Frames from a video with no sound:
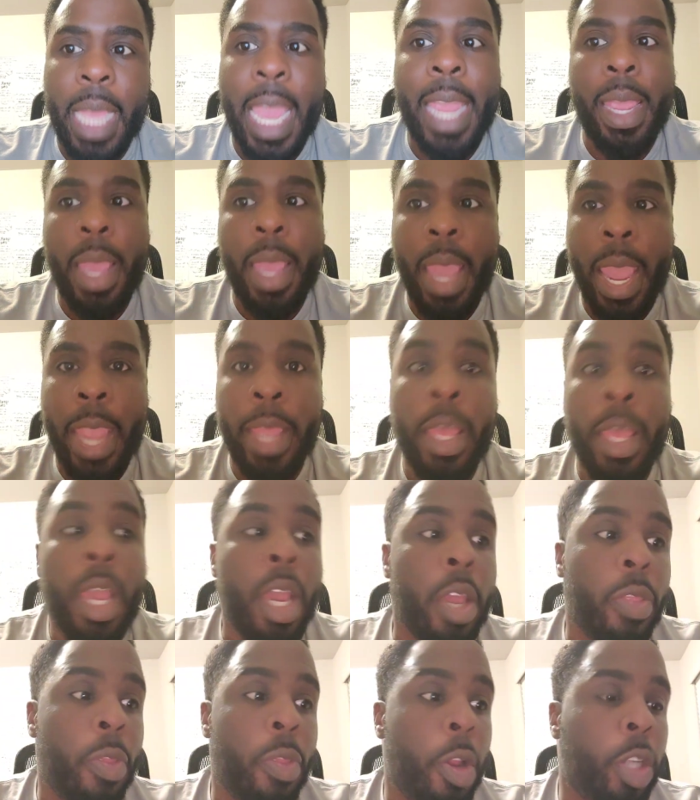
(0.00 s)
aka
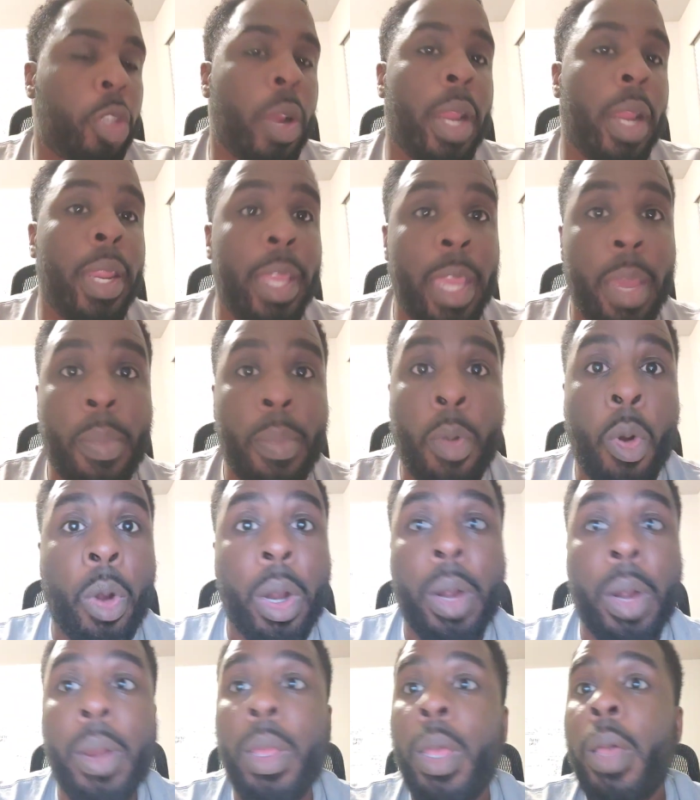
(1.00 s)
they're trying to get
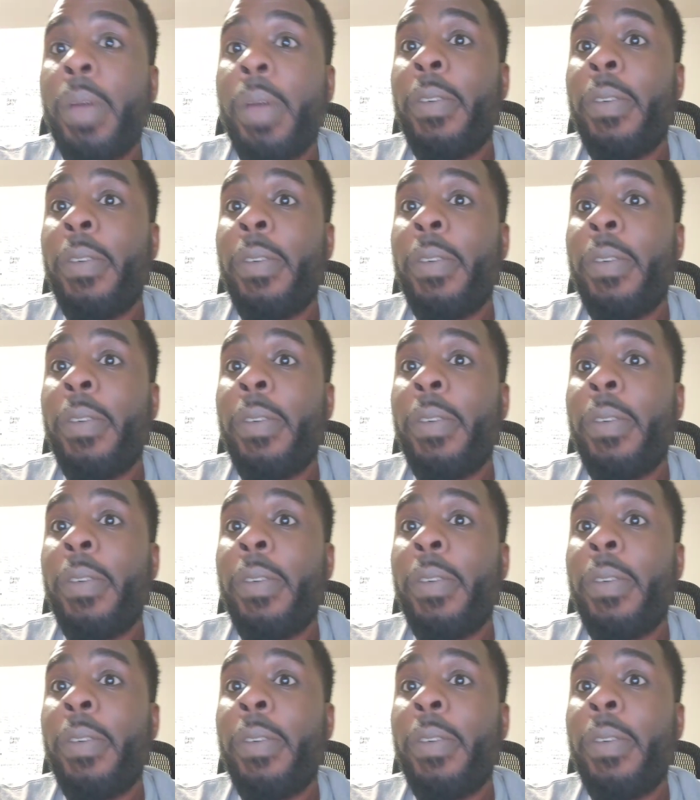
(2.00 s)
more